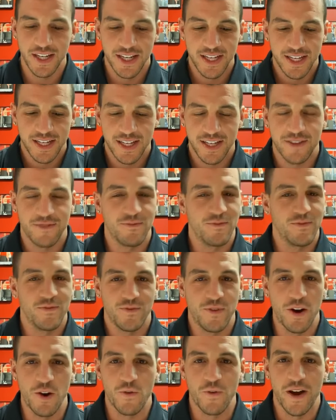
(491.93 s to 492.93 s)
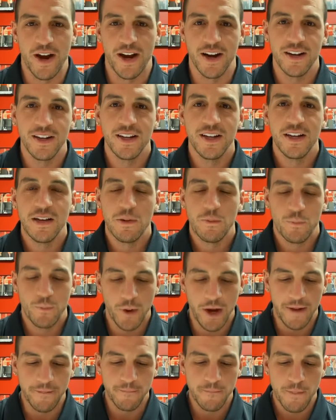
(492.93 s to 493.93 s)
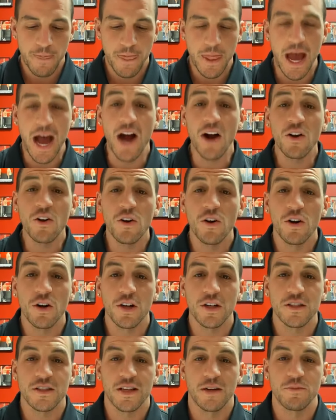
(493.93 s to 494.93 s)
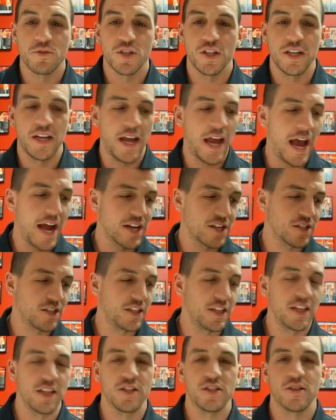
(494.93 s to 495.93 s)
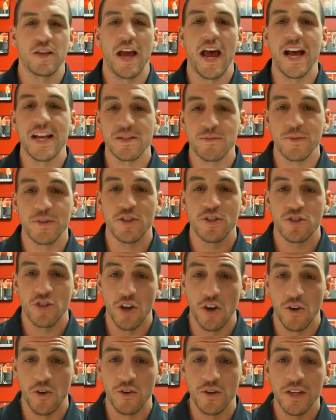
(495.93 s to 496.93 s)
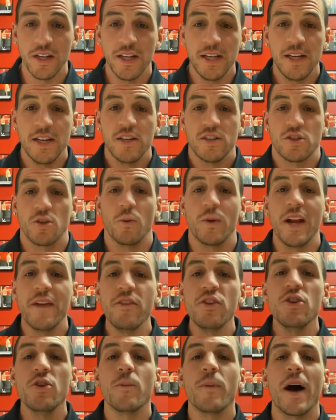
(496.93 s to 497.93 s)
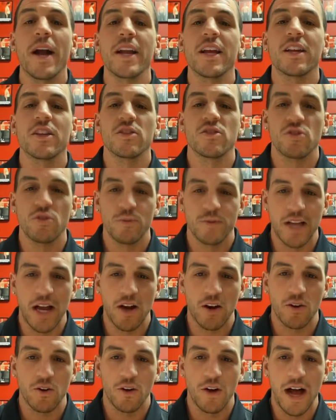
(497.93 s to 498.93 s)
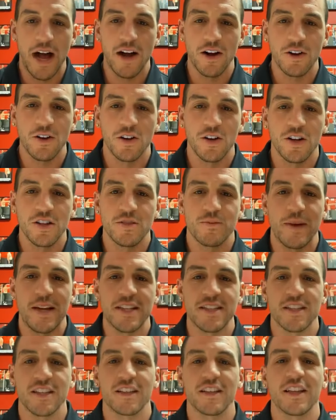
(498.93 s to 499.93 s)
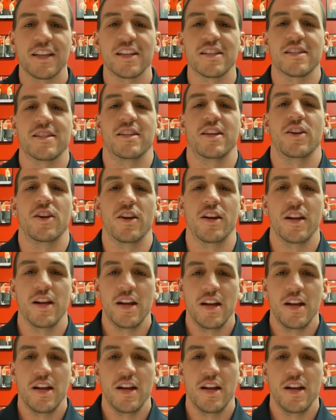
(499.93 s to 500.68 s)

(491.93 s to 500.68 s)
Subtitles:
very rare. But alcohol consumption actually has been shown. So whenever your body consumes alcohol is basically considered